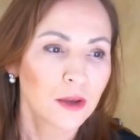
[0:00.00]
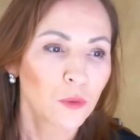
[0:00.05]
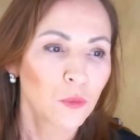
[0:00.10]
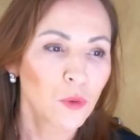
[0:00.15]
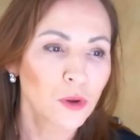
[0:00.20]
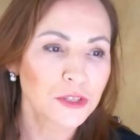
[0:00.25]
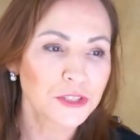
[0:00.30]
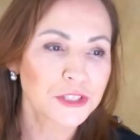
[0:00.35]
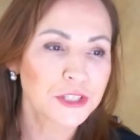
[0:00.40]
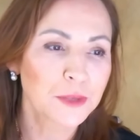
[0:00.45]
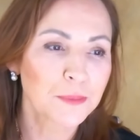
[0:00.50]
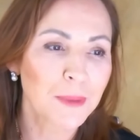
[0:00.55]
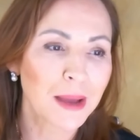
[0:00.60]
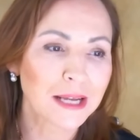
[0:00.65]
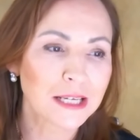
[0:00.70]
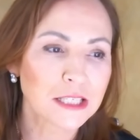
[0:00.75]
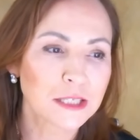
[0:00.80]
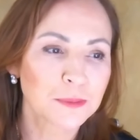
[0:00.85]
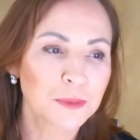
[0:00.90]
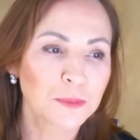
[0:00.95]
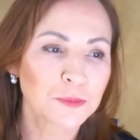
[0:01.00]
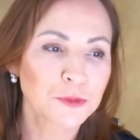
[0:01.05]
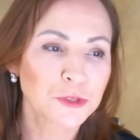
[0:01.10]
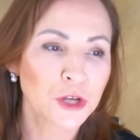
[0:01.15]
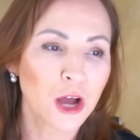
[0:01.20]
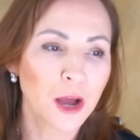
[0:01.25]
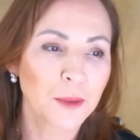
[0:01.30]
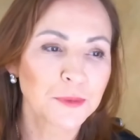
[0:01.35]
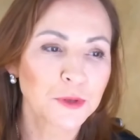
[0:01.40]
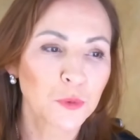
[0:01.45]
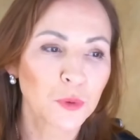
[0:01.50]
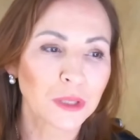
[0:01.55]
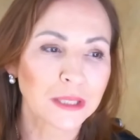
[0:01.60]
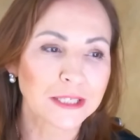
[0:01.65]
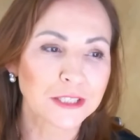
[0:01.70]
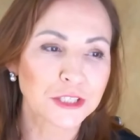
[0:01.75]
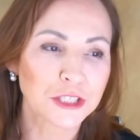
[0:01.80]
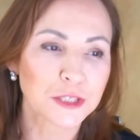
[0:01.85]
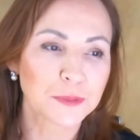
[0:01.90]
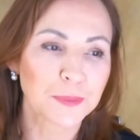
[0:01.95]
What's the maximum time you're
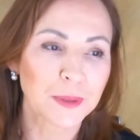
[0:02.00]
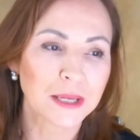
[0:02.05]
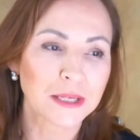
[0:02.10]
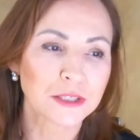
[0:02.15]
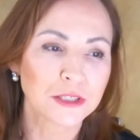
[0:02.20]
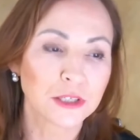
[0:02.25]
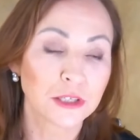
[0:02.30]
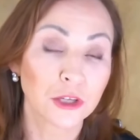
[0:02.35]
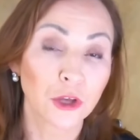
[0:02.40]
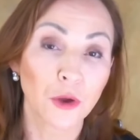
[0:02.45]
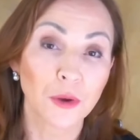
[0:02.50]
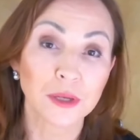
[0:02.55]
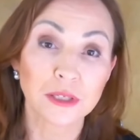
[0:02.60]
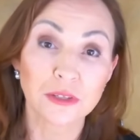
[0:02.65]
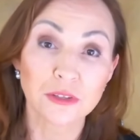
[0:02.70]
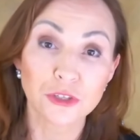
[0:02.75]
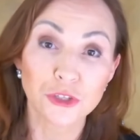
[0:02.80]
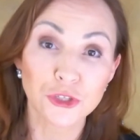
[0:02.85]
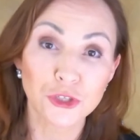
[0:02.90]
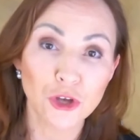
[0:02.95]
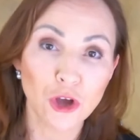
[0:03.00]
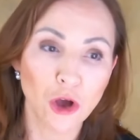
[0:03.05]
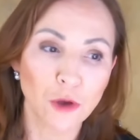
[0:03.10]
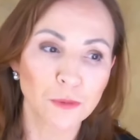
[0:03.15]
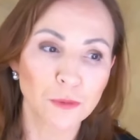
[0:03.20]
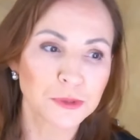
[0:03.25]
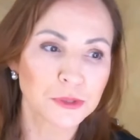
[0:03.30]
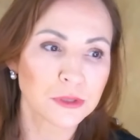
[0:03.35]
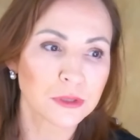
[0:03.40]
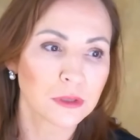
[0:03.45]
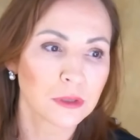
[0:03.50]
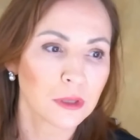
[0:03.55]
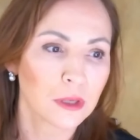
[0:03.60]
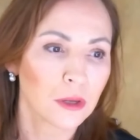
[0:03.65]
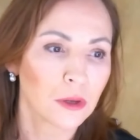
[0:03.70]
willing to spend going to the shops?